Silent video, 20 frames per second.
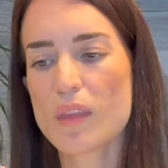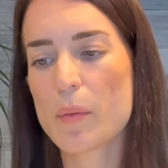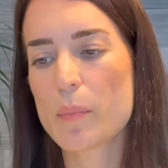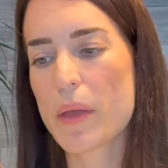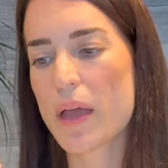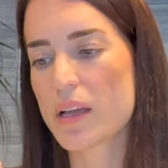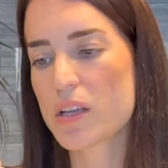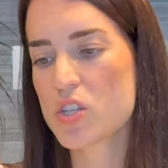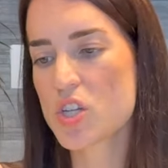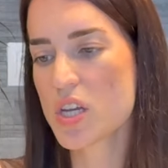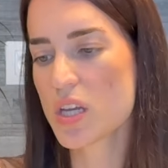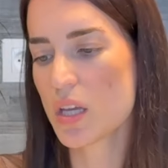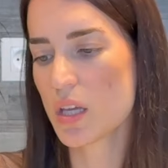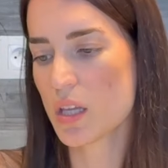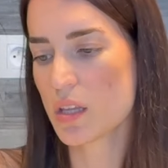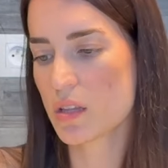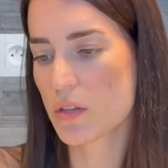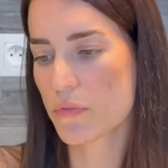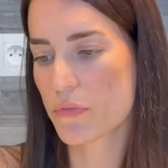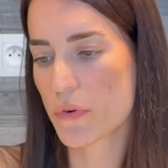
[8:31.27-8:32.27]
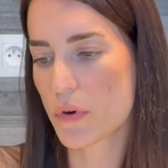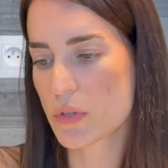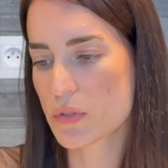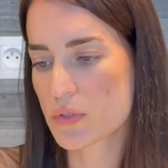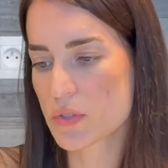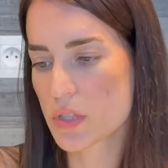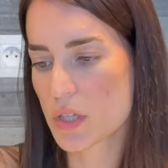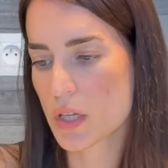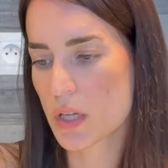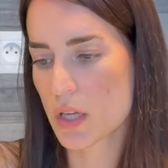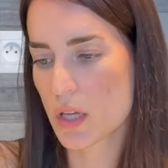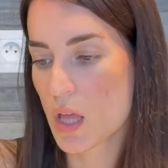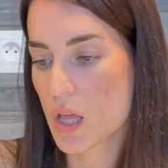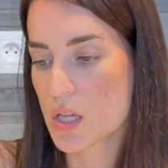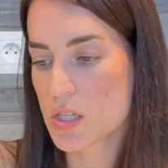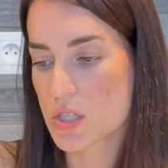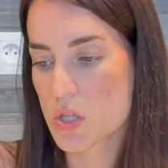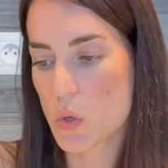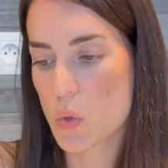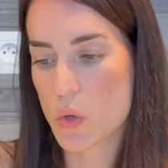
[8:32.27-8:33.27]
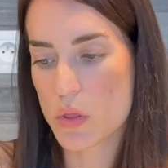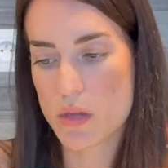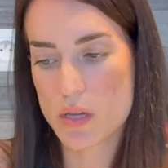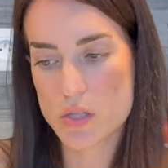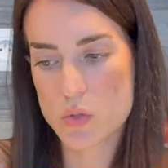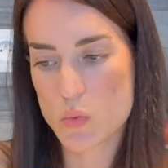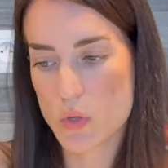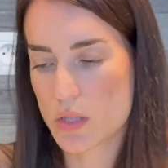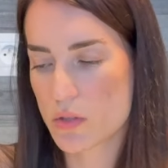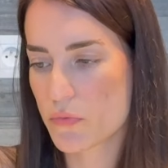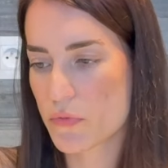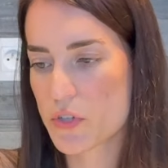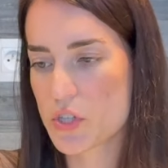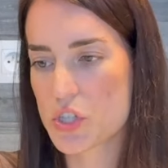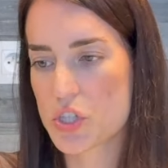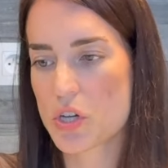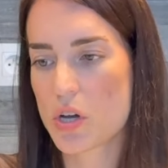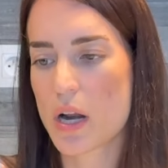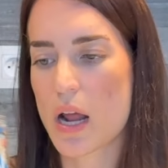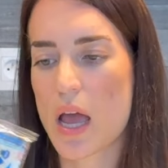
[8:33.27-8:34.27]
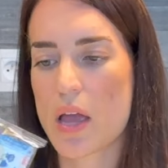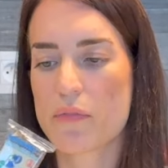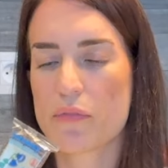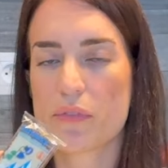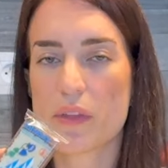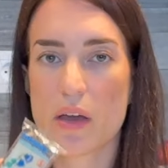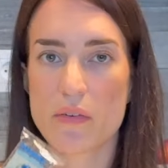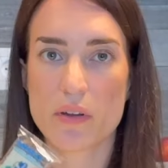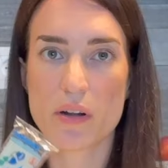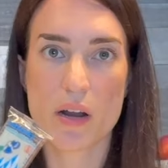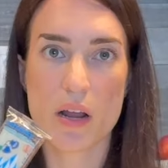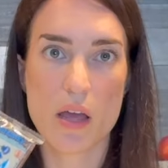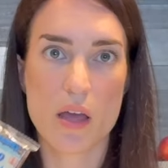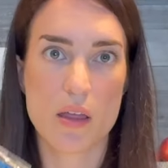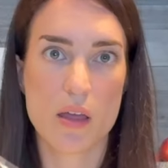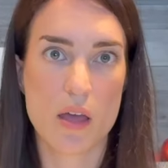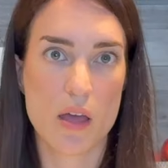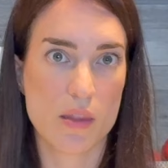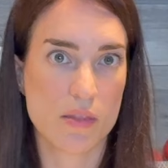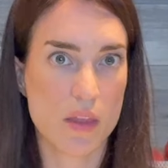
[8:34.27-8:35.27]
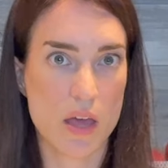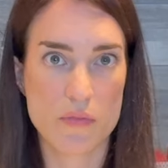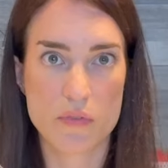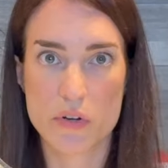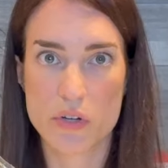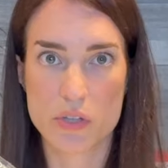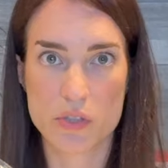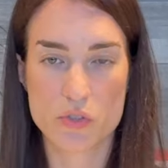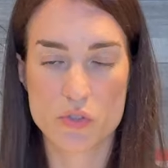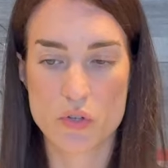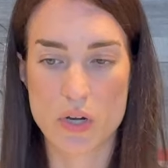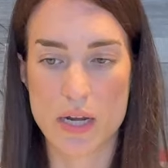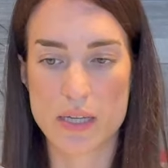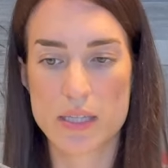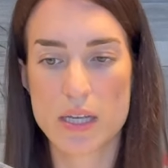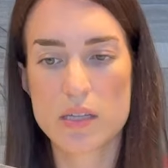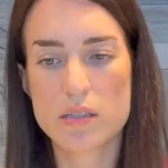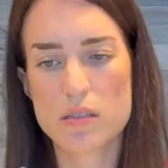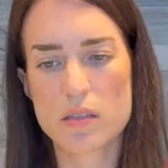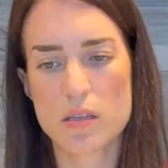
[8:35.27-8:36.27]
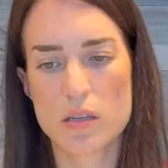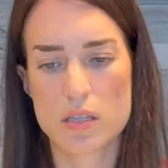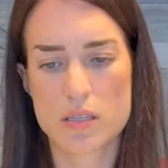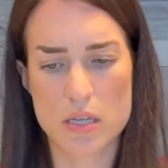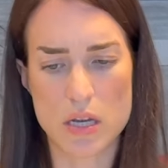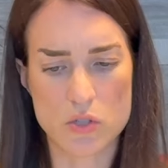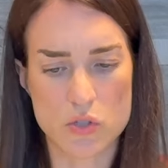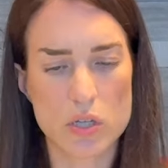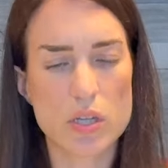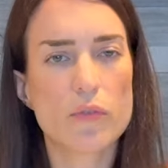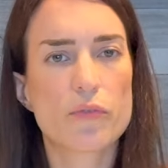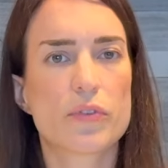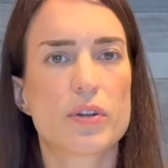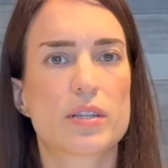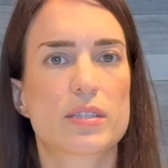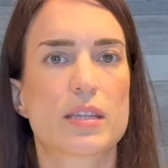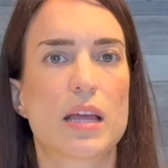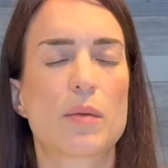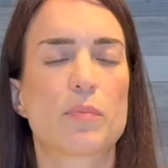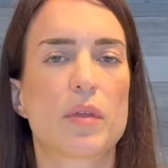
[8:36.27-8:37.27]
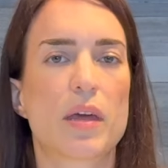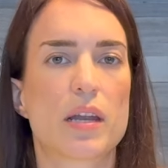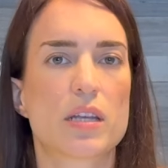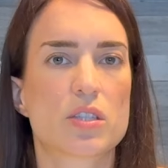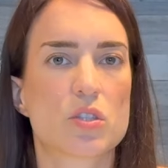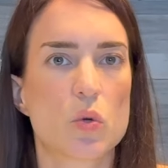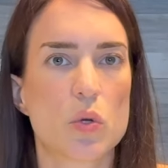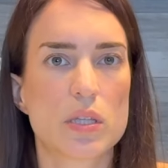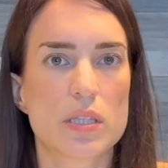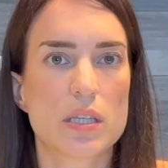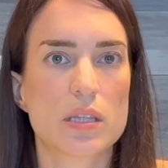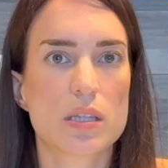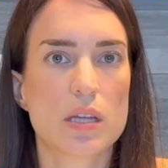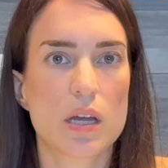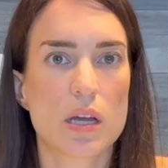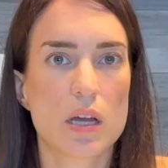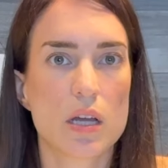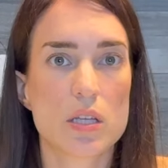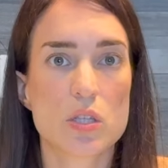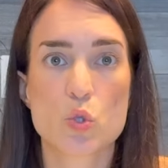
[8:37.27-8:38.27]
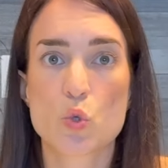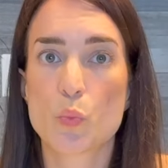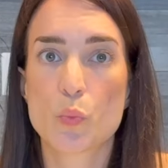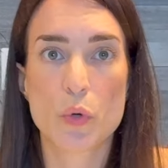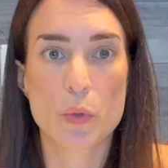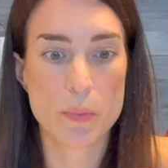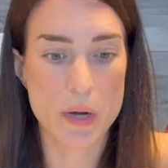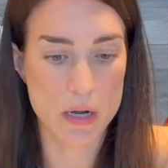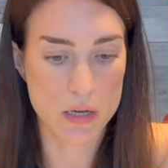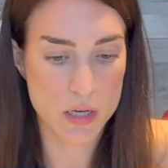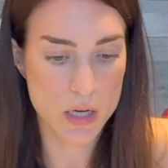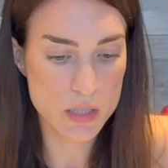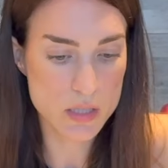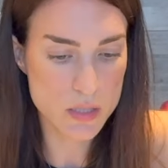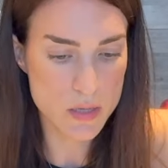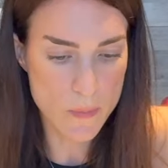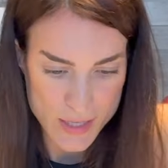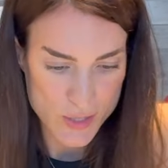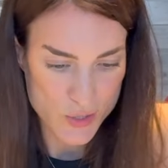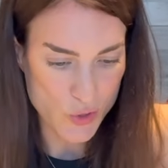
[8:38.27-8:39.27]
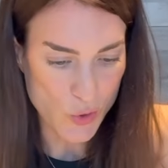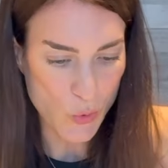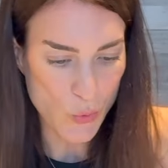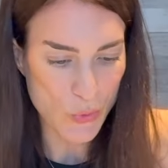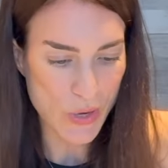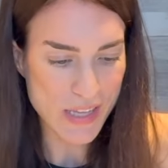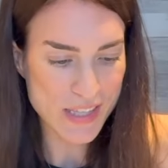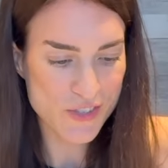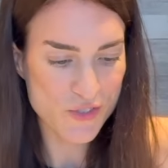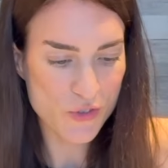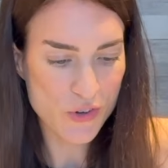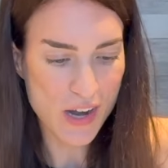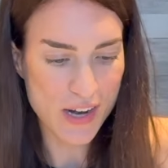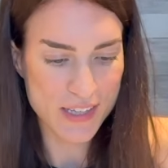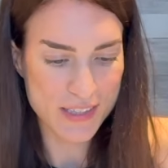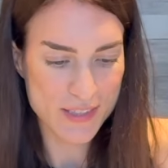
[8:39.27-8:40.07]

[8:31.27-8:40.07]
packaging in the front. So this one for sure, I've never tried it. It's actually the first time that I saw it in the supermarket, so let's try